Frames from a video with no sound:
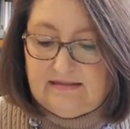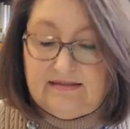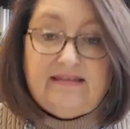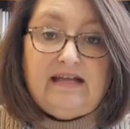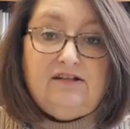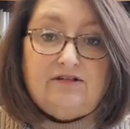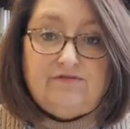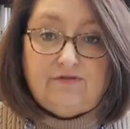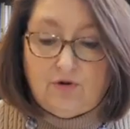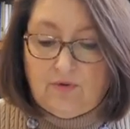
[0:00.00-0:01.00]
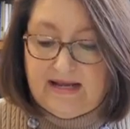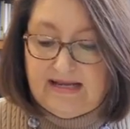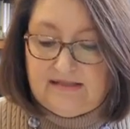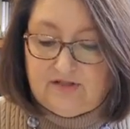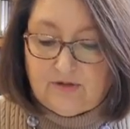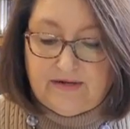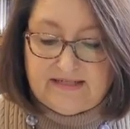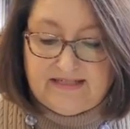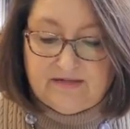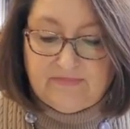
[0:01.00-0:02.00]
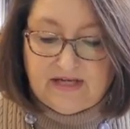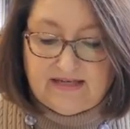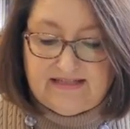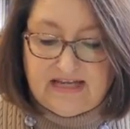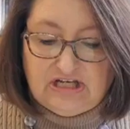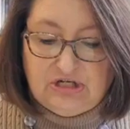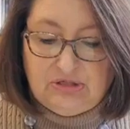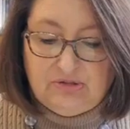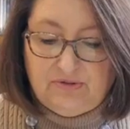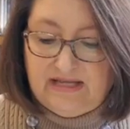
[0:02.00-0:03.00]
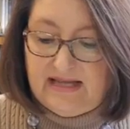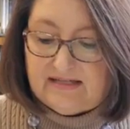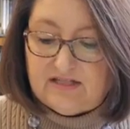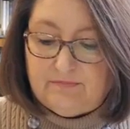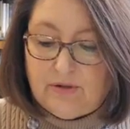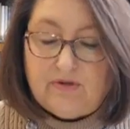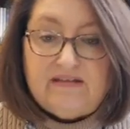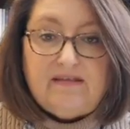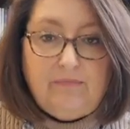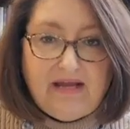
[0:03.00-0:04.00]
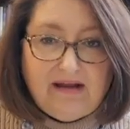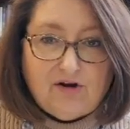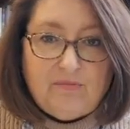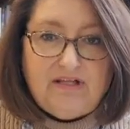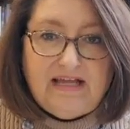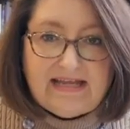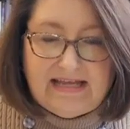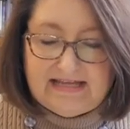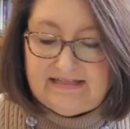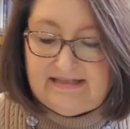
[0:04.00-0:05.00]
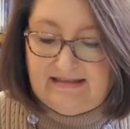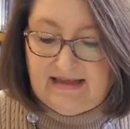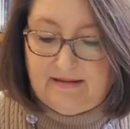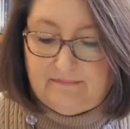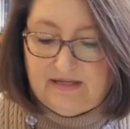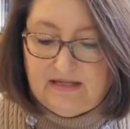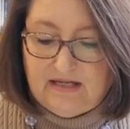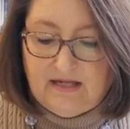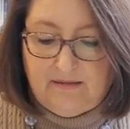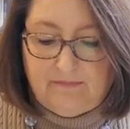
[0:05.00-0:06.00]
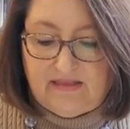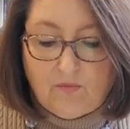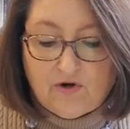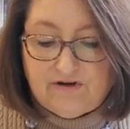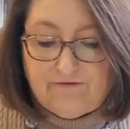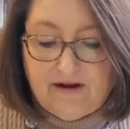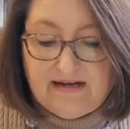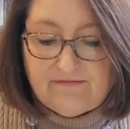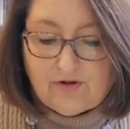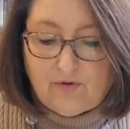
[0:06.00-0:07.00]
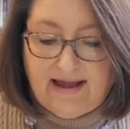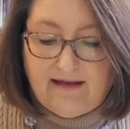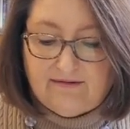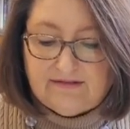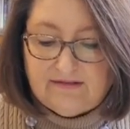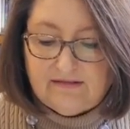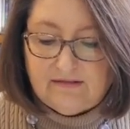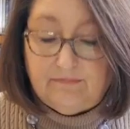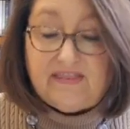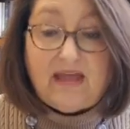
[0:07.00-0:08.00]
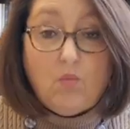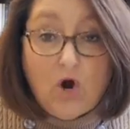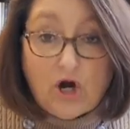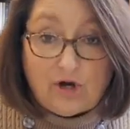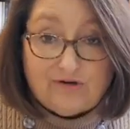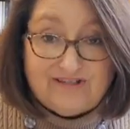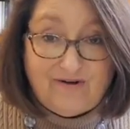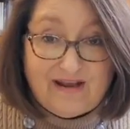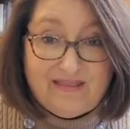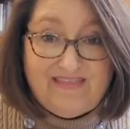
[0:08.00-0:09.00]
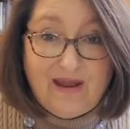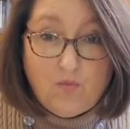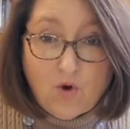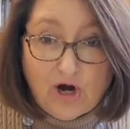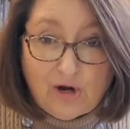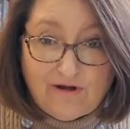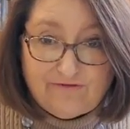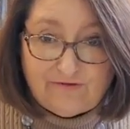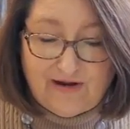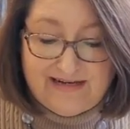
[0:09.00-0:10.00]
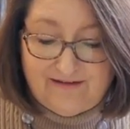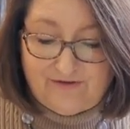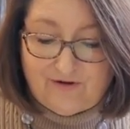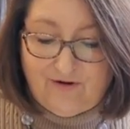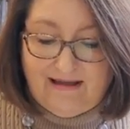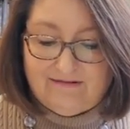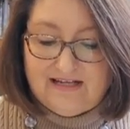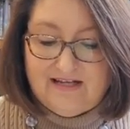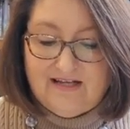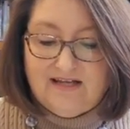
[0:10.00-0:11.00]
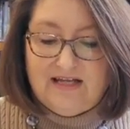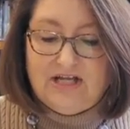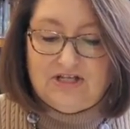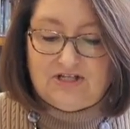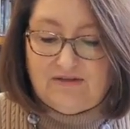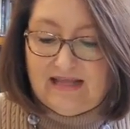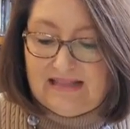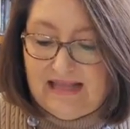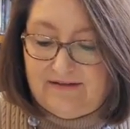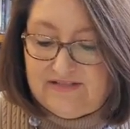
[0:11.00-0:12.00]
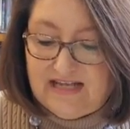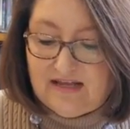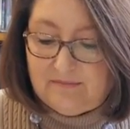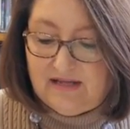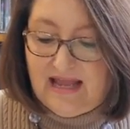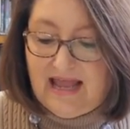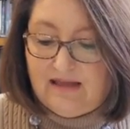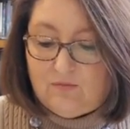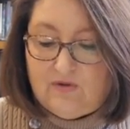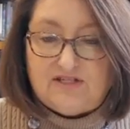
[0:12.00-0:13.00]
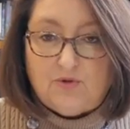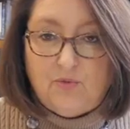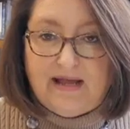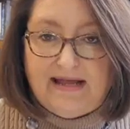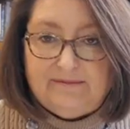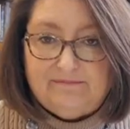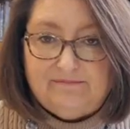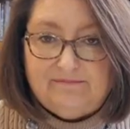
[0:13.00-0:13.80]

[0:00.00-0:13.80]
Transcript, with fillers: Then they looked for a way to arrest him because they knew he had spoken the parable against them. But they weren't afraid of the crowd. But they were, sorry, they were afraid of the crowd. So they left him and went away.